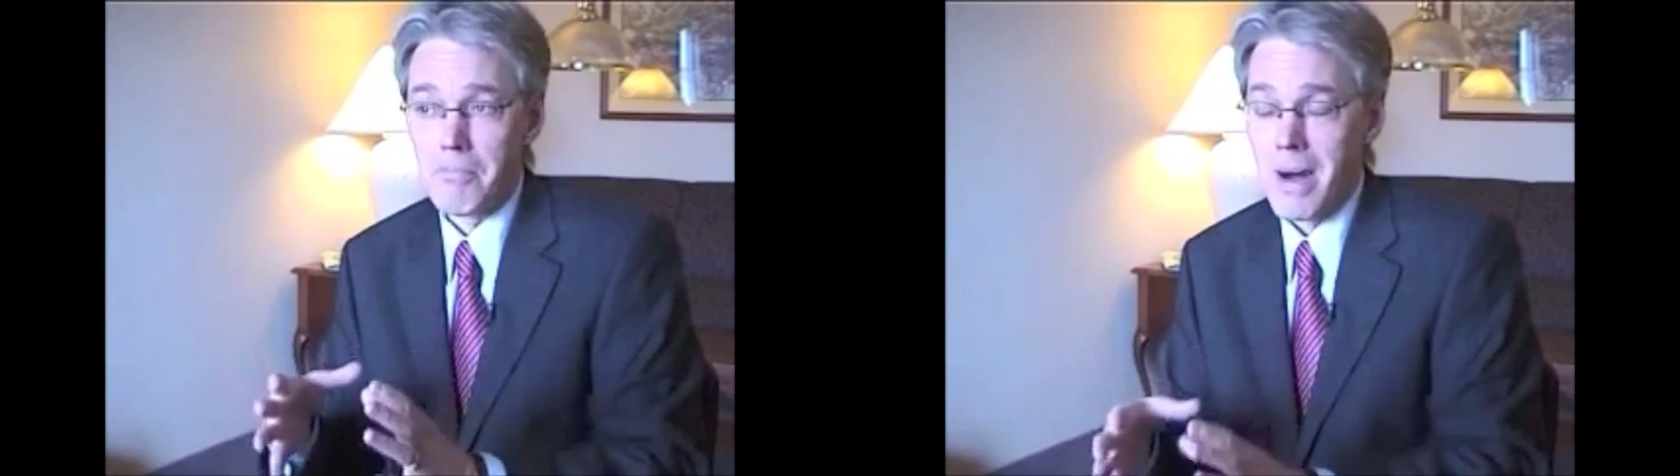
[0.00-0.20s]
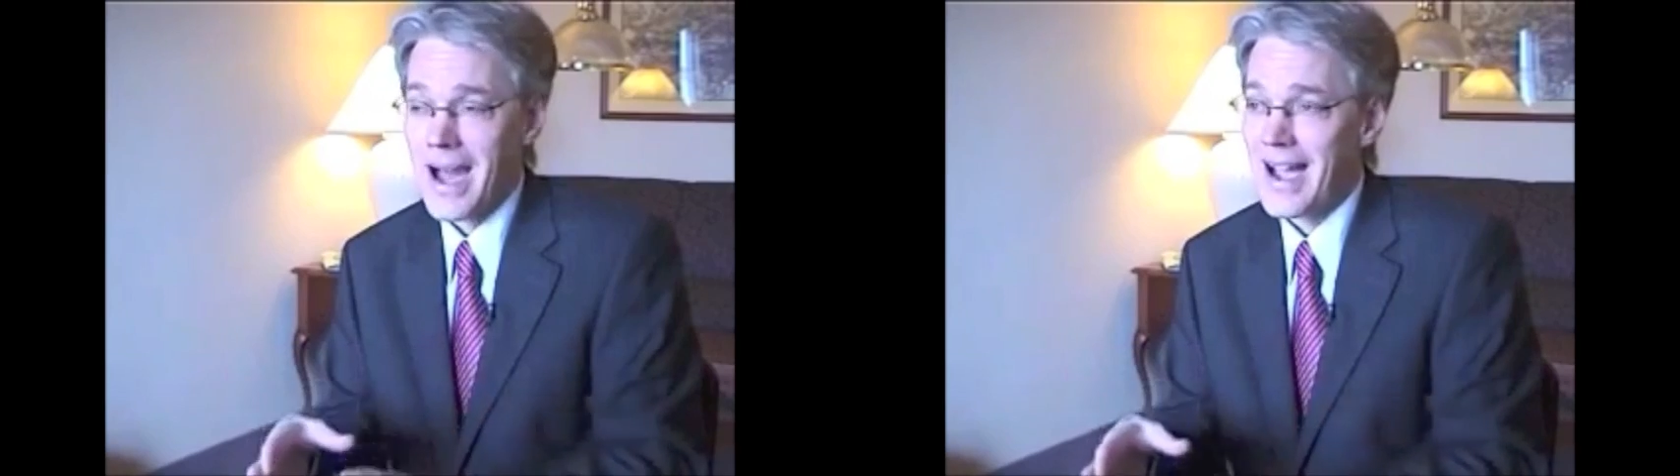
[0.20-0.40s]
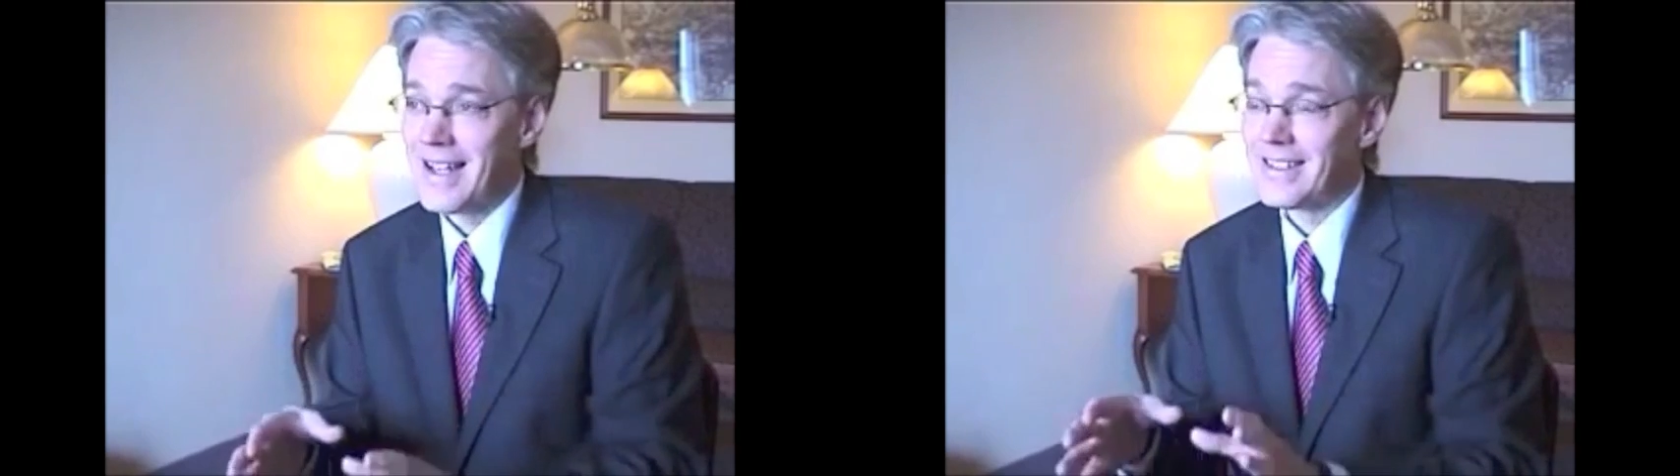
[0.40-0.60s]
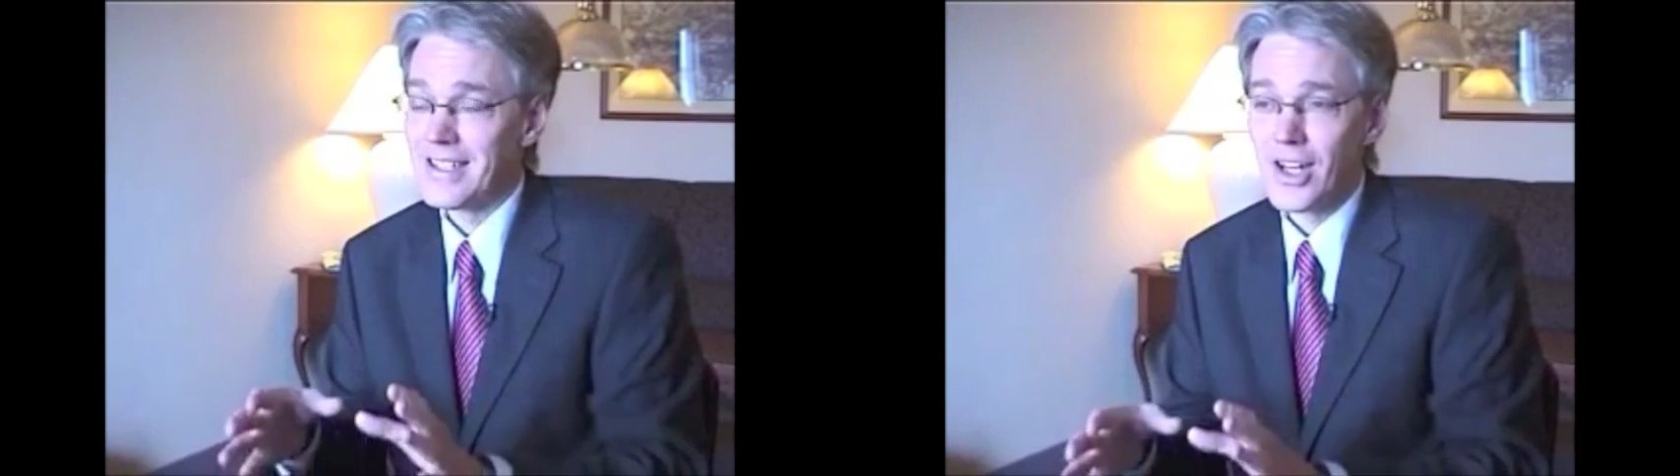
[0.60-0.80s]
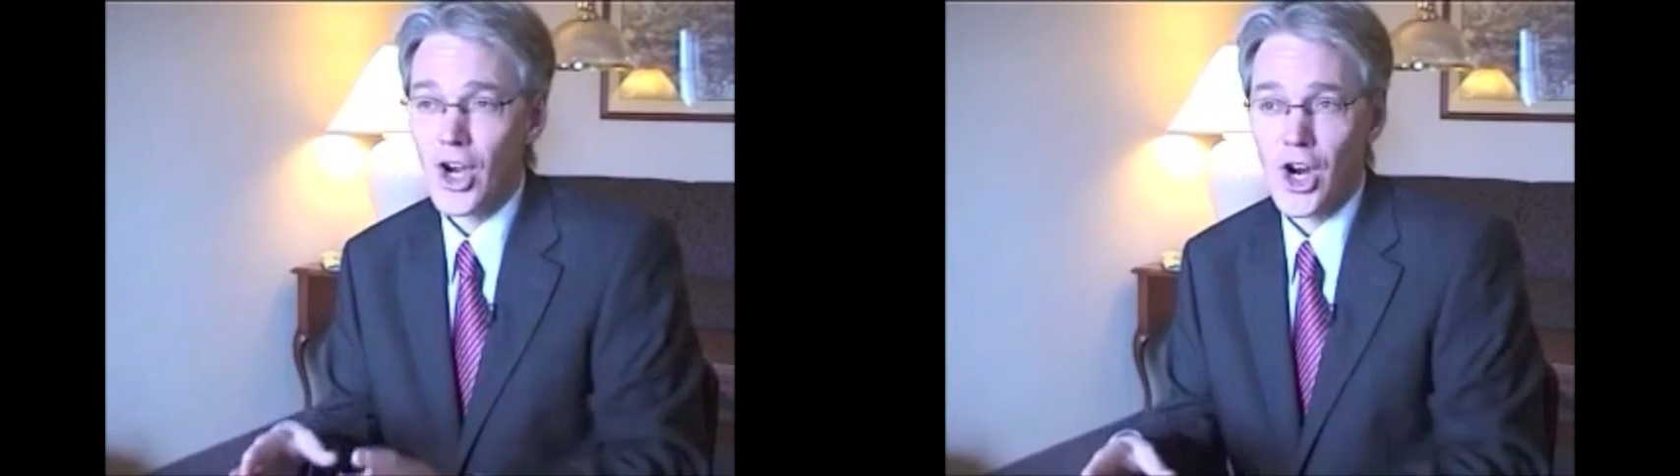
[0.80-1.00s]
minds,
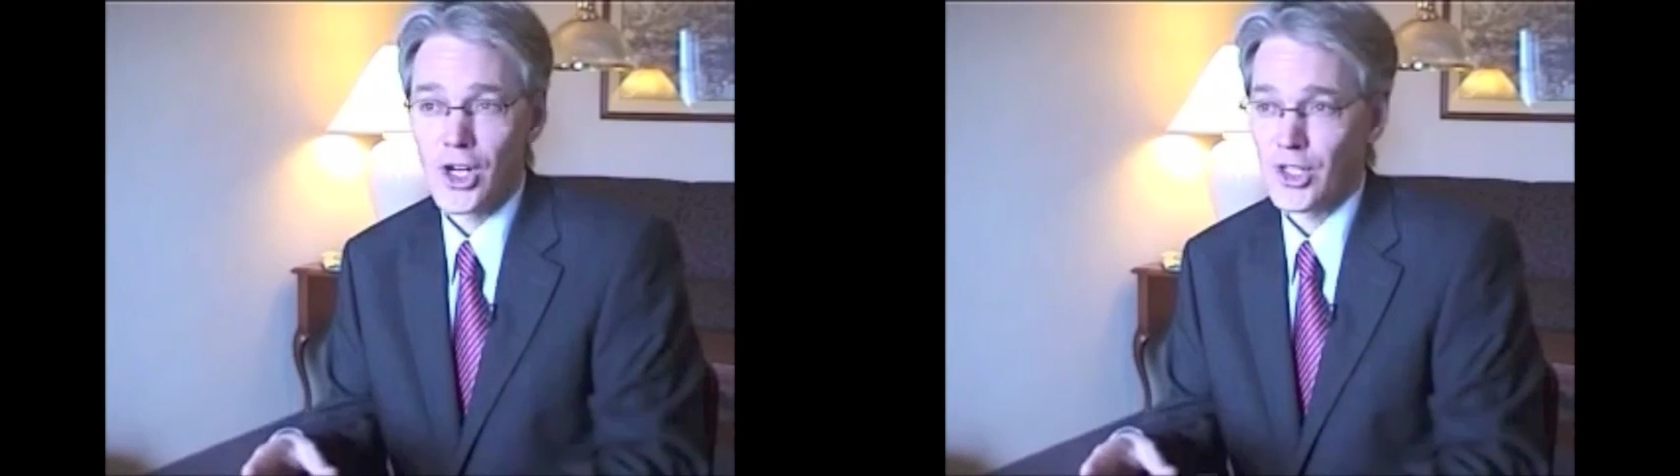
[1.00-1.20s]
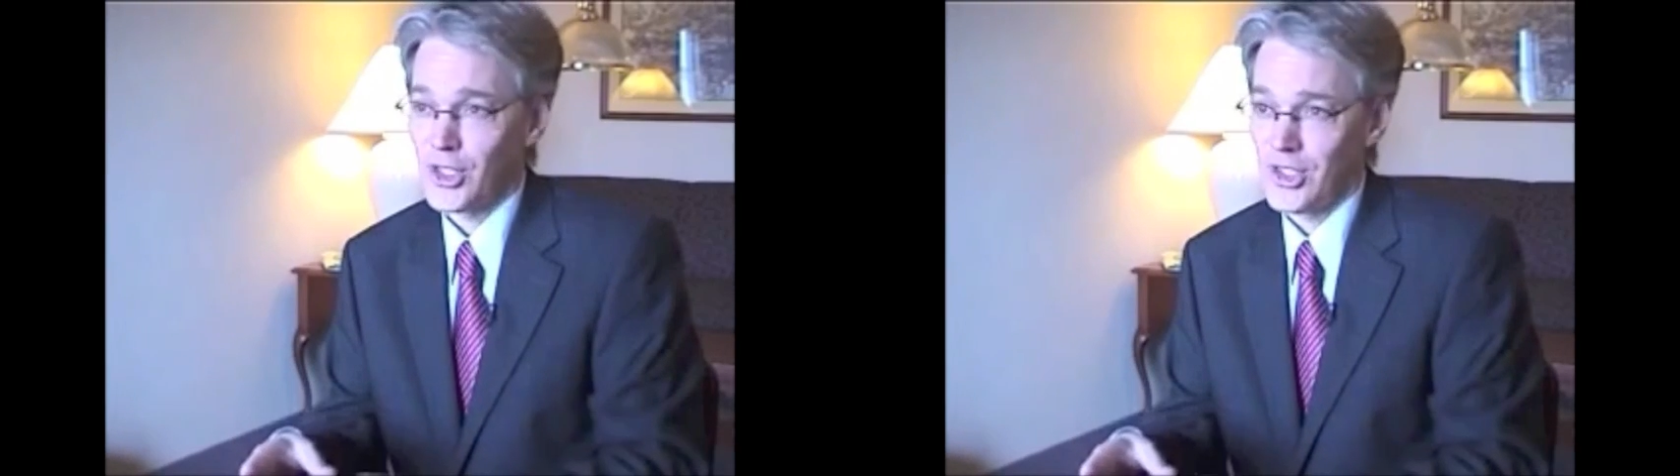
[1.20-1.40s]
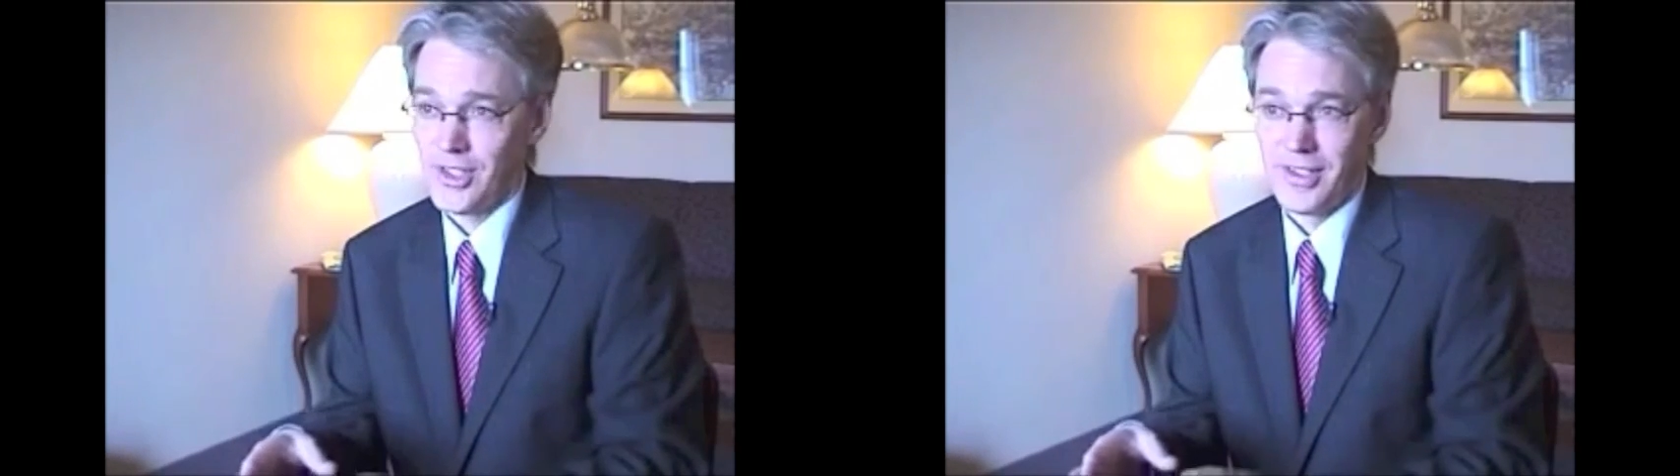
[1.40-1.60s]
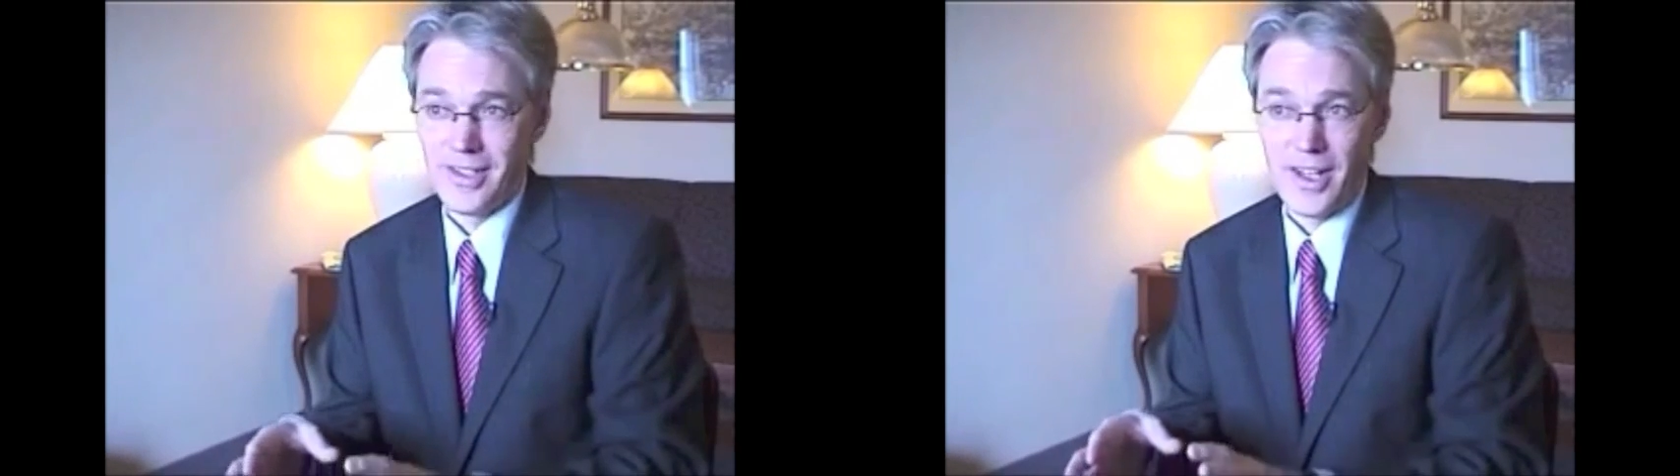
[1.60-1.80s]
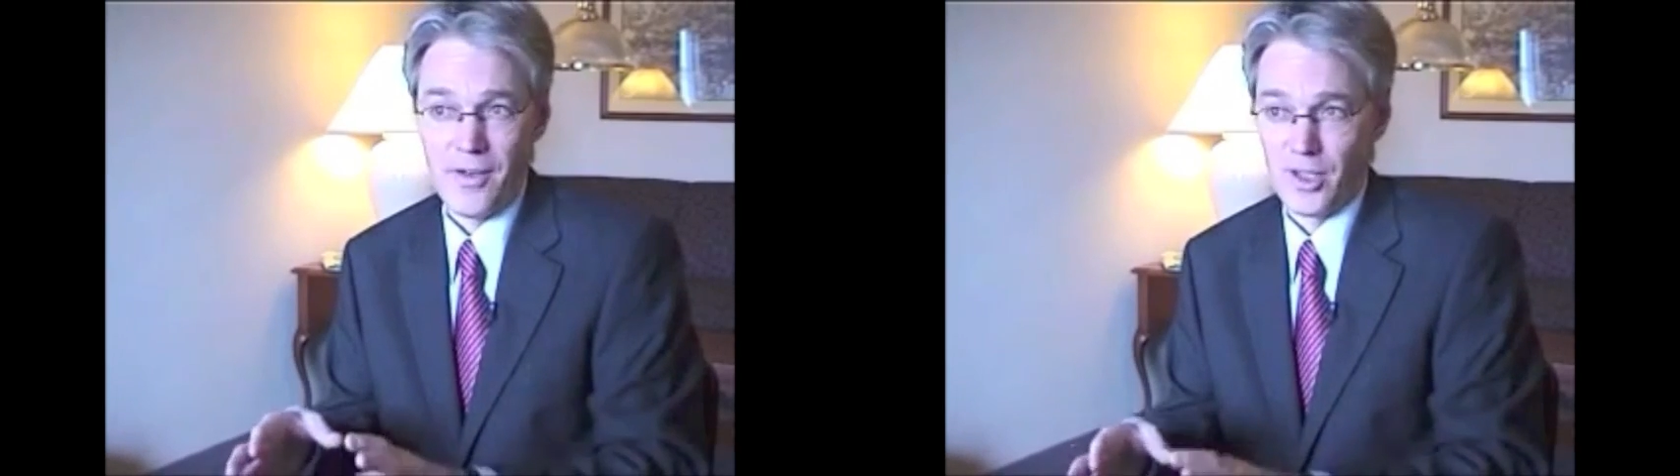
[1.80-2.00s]
and hearts
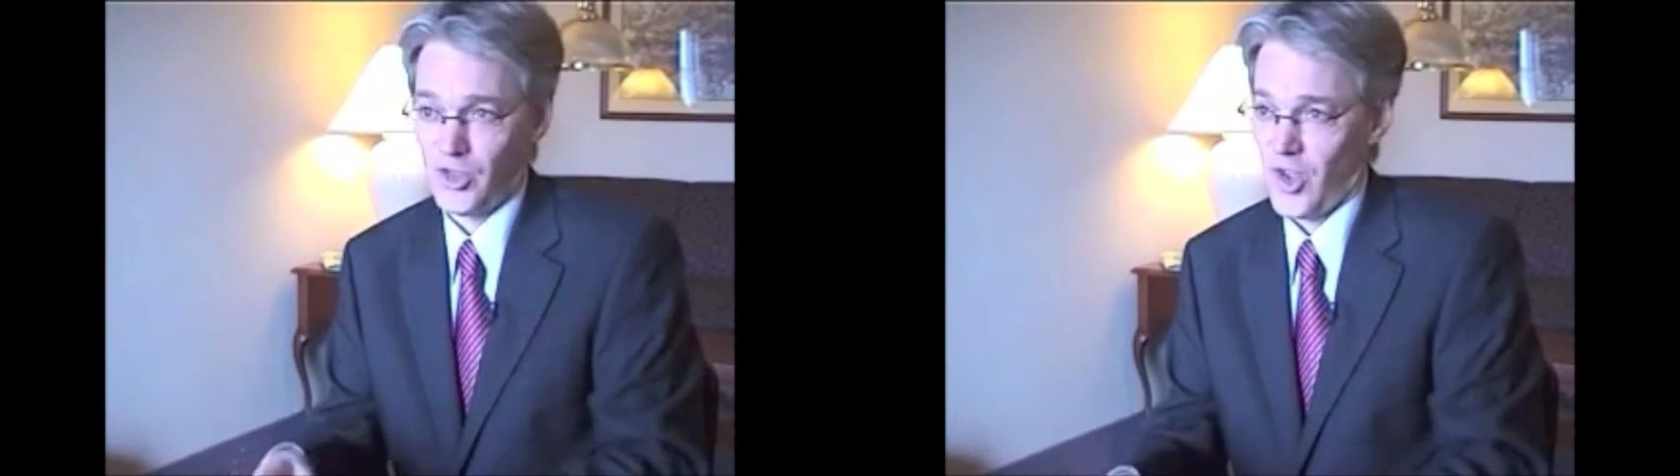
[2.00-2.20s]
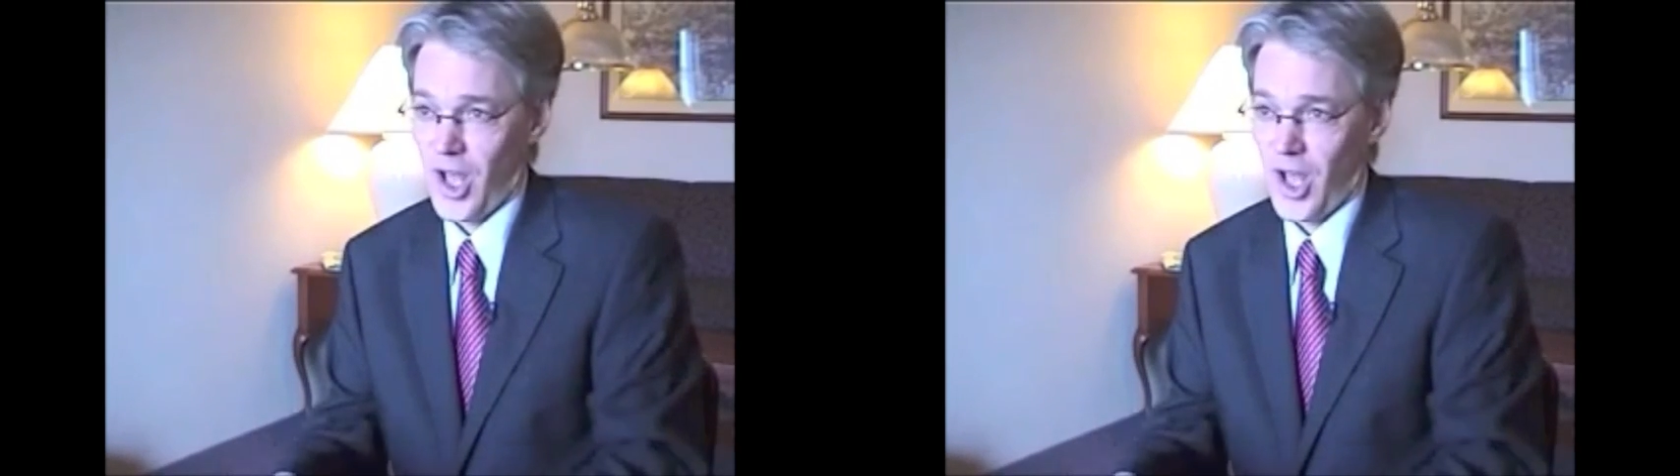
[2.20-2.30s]
of its